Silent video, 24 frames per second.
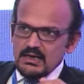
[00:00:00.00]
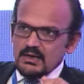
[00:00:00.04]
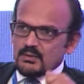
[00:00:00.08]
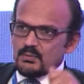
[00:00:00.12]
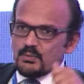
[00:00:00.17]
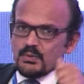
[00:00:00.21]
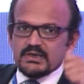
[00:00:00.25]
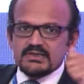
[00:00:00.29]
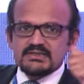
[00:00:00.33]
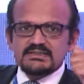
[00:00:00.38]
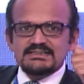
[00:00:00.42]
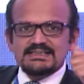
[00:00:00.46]

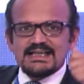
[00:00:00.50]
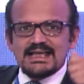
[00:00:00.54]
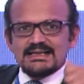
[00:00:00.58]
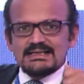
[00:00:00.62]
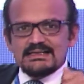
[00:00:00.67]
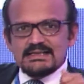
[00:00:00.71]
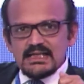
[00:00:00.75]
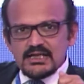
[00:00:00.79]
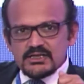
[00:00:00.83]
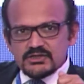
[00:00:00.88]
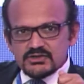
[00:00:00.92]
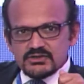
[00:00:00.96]
We're 10
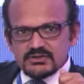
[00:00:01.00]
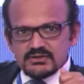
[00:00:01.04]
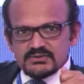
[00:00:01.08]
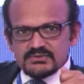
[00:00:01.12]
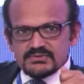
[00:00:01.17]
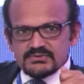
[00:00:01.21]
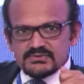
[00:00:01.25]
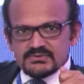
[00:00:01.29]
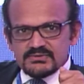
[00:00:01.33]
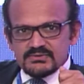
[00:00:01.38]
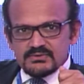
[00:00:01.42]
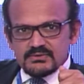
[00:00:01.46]
nations,
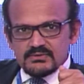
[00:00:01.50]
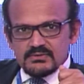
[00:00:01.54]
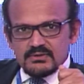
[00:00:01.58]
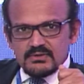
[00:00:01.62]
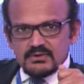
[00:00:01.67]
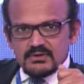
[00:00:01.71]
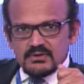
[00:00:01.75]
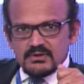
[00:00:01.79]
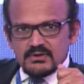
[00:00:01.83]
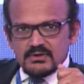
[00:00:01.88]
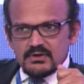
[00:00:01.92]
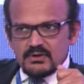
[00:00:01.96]

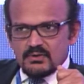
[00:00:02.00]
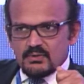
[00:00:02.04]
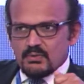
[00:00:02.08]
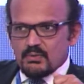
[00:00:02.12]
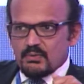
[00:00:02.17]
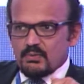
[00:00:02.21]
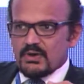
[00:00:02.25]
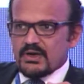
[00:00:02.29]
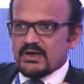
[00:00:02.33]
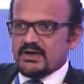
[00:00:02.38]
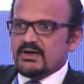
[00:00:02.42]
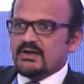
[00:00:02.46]

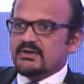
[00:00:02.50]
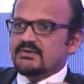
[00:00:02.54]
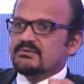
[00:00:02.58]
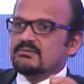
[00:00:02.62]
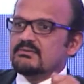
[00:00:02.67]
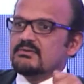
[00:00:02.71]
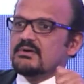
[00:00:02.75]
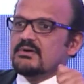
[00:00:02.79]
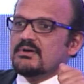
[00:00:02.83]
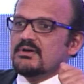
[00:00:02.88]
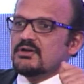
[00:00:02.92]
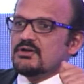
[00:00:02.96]
we're
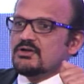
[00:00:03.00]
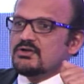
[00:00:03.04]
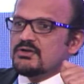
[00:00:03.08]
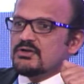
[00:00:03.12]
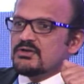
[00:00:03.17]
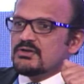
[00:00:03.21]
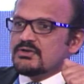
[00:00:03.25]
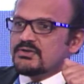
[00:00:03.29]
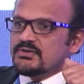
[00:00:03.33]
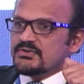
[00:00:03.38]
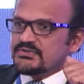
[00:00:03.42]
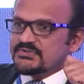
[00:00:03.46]

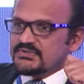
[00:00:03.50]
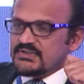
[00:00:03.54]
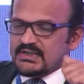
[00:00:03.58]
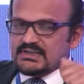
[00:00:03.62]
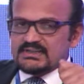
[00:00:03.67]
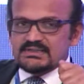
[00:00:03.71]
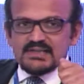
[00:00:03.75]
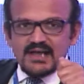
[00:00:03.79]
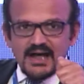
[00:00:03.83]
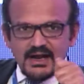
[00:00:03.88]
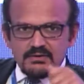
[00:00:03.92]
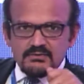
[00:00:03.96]

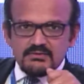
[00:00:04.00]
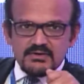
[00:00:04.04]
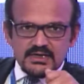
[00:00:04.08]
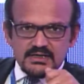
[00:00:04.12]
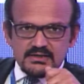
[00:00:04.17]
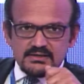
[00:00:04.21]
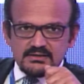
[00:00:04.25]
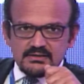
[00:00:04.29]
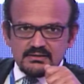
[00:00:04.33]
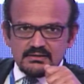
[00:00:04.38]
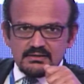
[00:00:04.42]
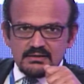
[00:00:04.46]
600
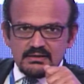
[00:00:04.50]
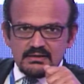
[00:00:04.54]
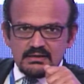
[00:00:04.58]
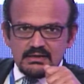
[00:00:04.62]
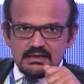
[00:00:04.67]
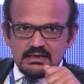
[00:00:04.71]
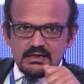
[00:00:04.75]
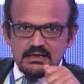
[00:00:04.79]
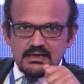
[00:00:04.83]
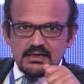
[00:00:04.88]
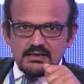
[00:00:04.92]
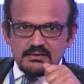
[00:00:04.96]

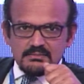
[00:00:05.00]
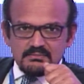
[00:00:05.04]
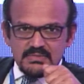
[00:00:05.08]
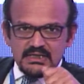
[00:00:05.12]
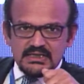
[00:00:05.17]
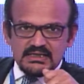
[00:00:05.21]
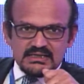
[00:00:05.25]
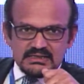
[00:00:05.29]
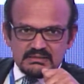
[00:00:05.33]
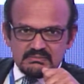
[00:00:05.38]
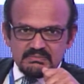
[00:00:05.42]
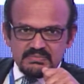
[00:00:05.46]

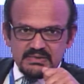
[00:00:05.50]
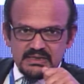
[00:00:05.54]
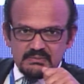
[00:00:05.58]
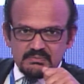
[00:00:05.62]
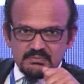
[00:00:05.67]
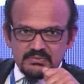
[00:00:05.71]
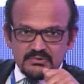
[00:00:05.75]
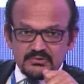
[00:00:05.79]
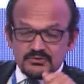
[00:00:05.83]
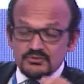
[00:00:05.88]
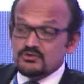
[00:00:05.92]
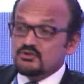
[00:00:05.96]
million
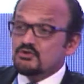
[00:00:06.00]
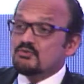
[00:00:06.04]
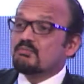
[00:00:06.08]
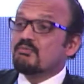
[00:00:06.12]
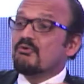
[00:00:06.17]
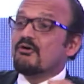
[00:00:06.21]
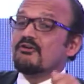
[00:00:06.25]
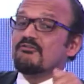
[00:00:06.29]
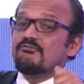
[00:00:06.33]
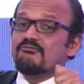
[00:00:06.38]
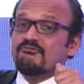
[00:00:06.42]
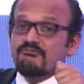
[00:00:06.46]
people,
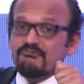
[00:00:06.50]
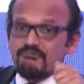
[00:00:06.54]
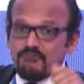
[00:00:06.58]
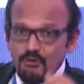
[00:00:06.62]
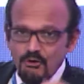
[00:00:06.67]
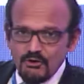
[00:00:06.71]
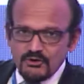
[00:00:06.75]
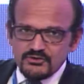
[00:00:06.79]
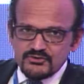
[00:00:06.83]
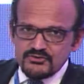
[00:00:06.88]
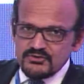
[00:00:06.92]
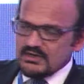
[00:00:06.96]

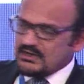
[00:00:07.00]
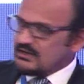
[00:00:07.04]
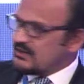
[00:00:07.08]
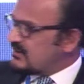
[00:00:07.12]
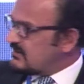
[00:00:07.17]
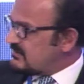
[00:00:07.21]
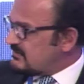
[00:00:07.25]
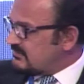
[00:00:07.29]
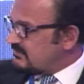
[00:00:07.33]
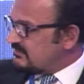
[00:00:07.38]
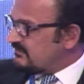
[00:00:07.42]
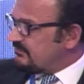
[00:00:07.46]
2.4
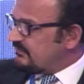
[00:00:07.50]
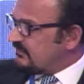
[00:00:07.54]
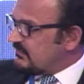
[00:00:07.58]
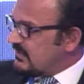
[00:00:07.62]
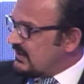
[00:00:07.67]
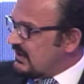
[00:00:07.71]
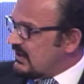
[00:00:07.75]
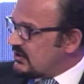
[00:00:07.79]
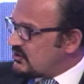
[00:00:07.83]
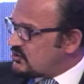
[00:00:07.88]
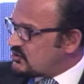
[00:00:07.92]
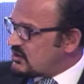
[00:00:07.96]
trillion
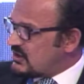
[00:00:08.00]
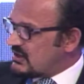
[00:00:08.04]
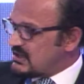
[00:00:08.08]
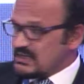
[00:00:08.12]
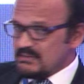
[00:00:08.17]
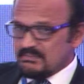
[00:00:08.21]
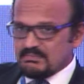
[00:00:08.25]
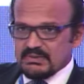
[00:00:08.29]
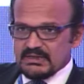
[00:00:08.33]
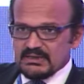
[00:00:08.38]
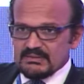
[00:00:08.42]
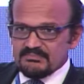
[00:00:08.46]
in
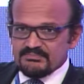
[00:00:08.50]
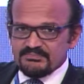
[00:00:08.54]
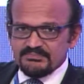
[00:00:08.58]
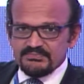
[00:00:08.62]
GDP.